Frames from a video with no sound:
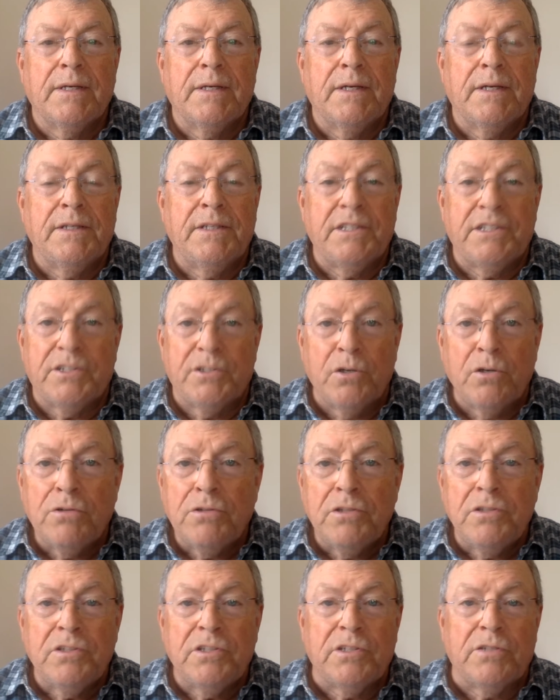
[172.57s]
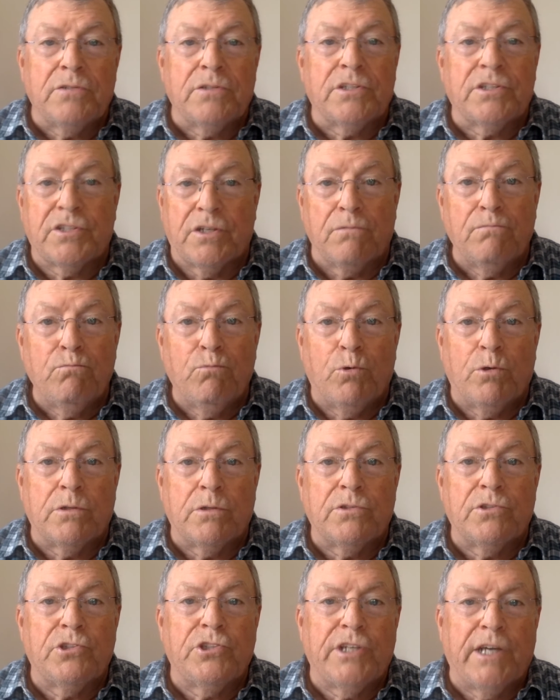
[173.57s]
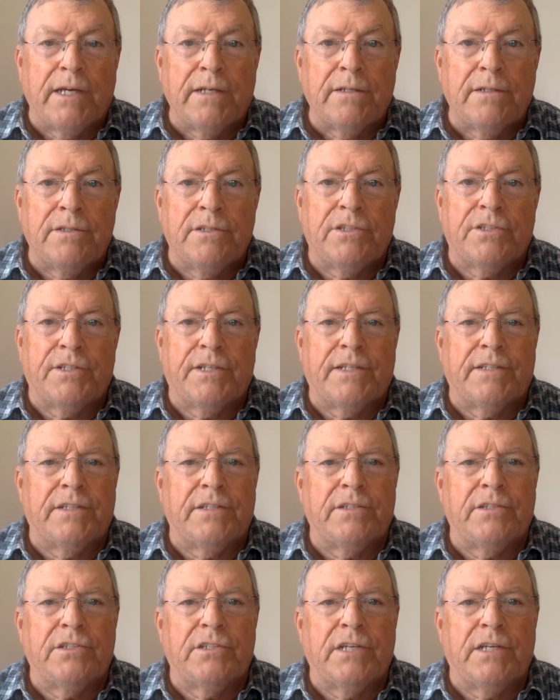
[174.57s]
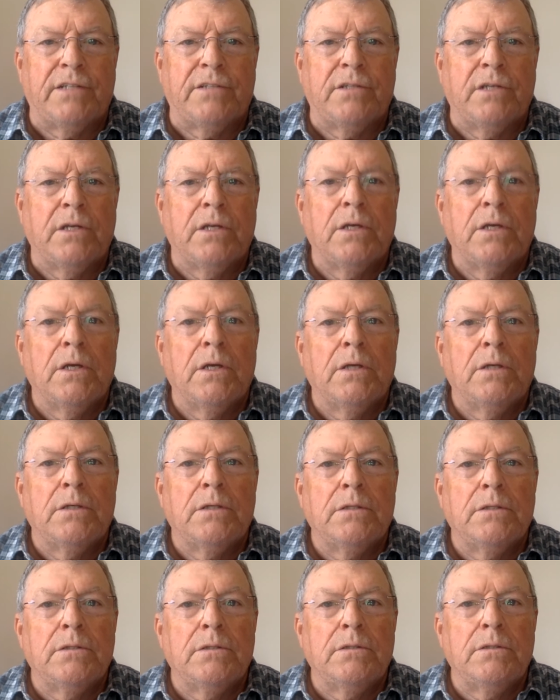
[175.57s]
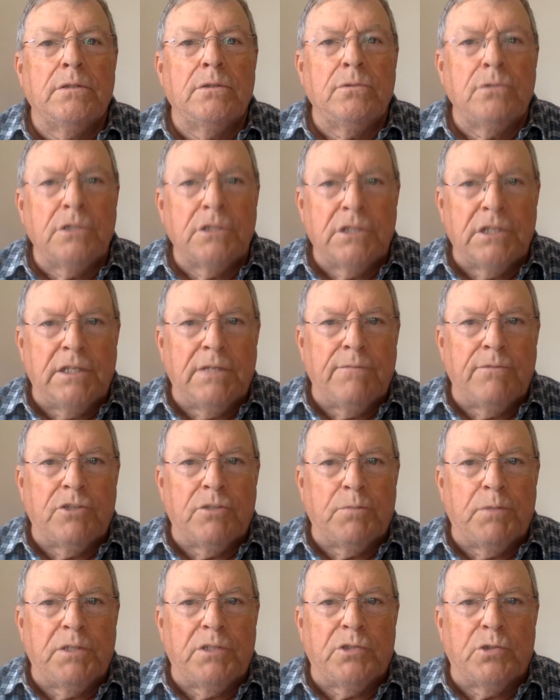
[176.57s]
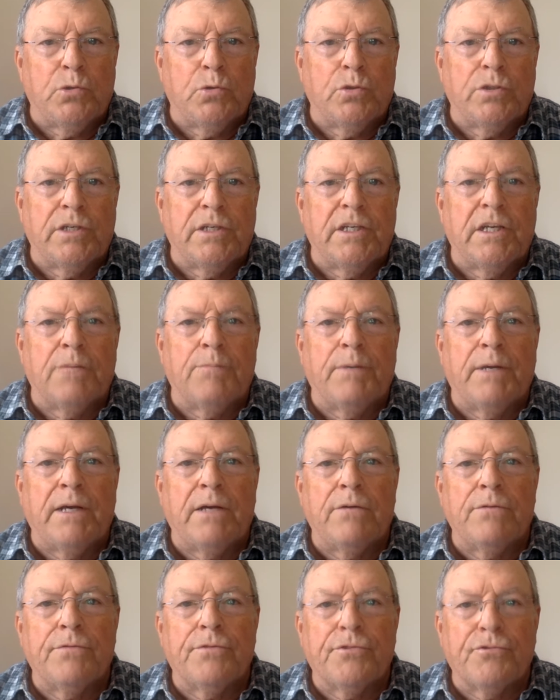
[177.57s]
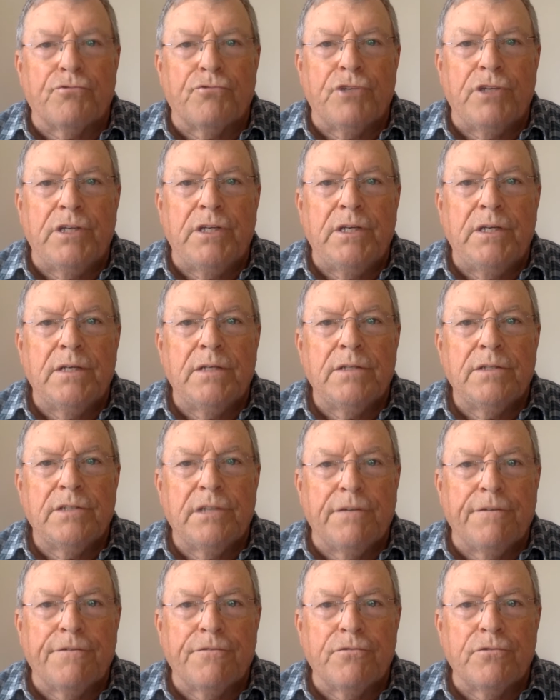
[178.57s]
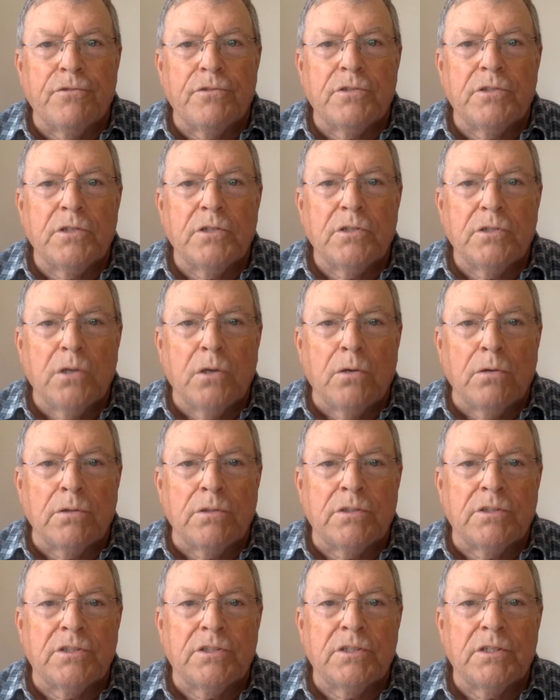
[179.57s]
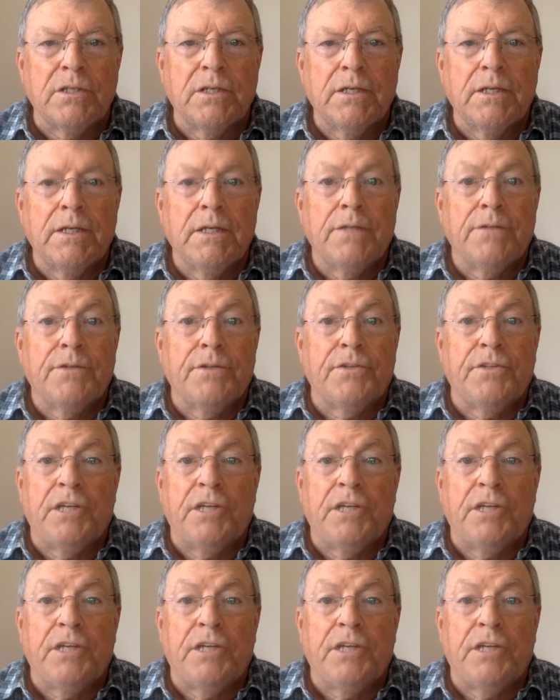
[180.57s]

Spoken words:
And it's not until someone challenged that and said, "You seem to be talking about three different gods," that